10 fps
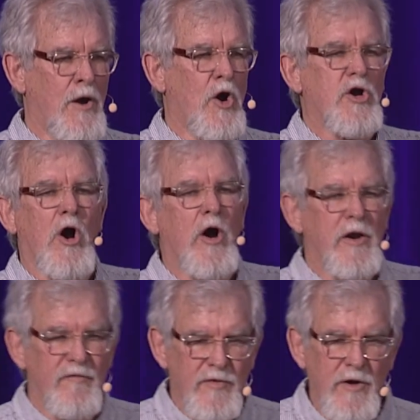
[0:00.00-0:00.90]
or caught
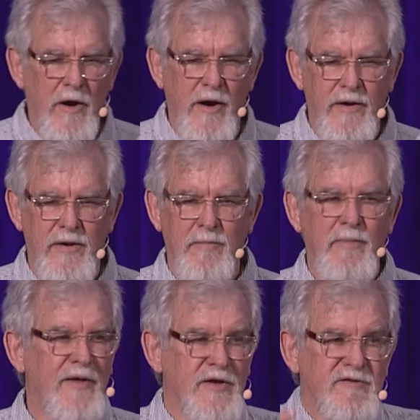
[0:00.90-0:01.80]
off guard
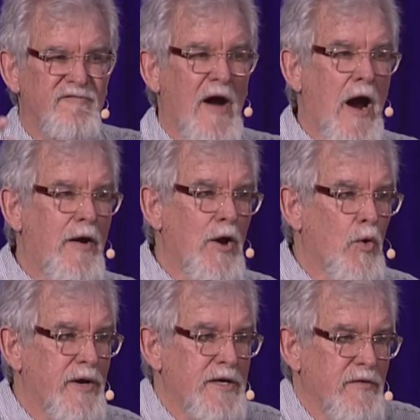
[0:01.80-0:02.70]
by this fiery
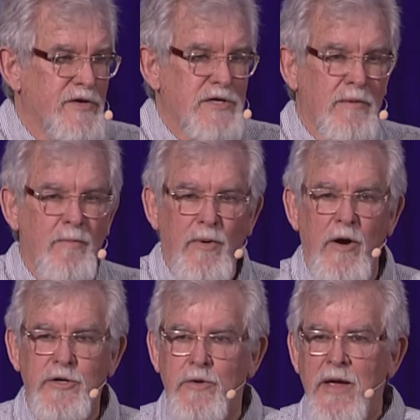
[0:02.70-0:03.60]
ordeal that's come
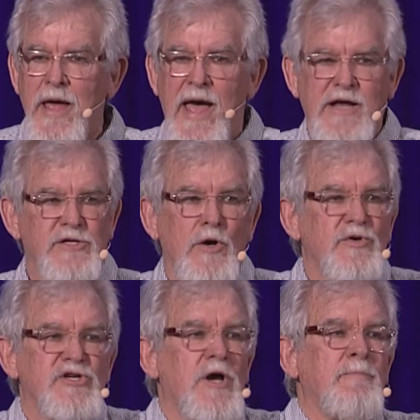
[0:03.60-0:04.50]
upon you as though
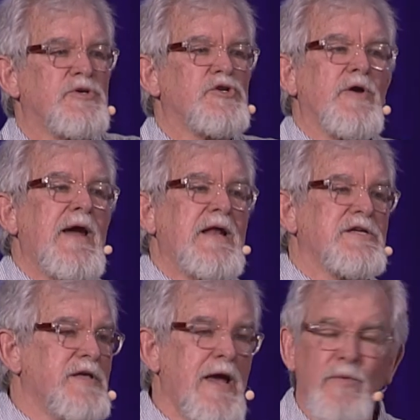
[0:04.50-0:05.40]
some strange
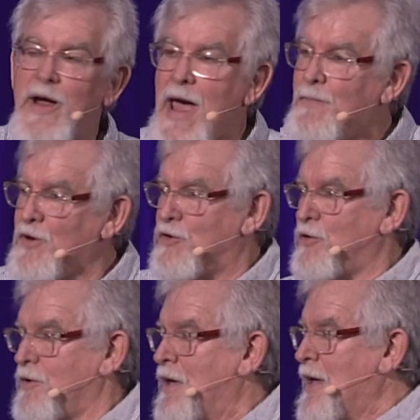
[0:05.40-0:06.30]
thing were happening to
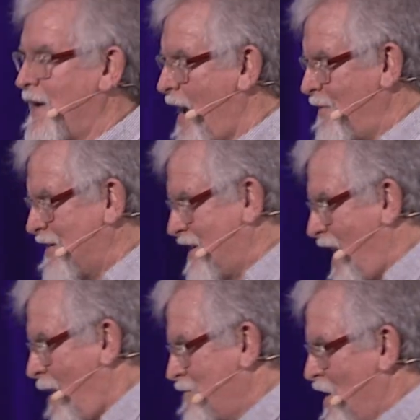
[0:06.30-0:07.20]
you. Now, how many
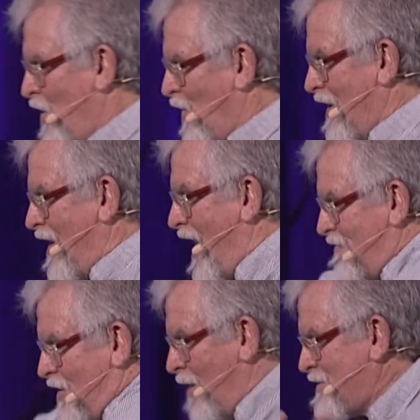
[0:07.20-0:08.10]
times when
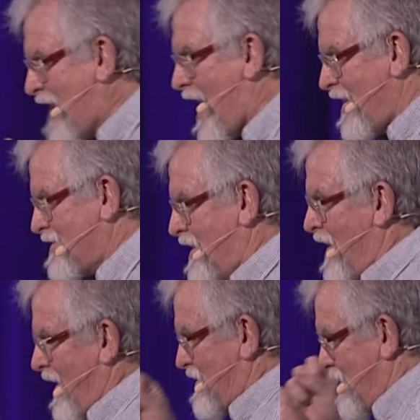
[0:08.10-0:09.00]
life comes at us,
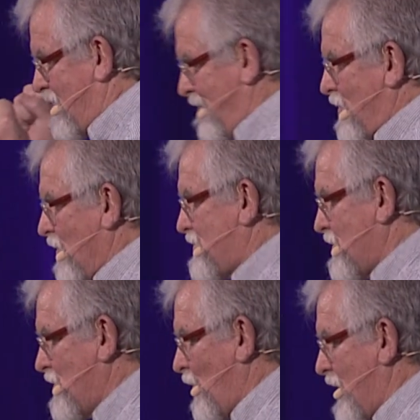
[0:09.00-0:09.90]
in a difficult
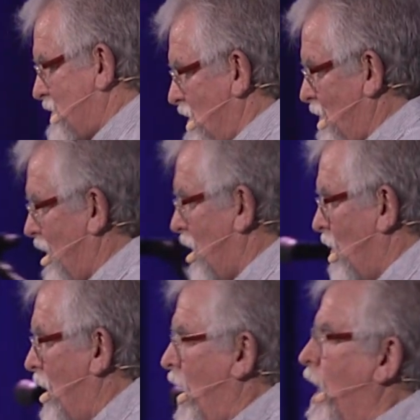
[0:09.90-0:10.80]
situation, do we
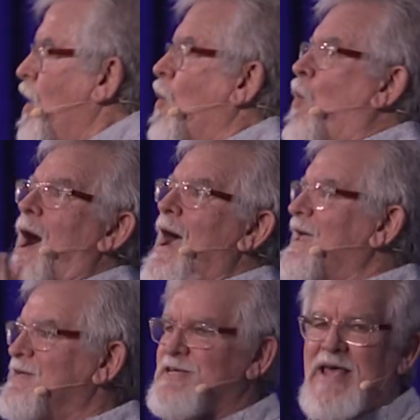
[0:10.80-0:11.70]
go,
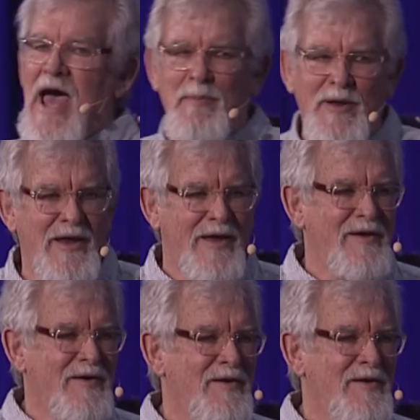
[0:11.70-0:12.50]
Why is this happening?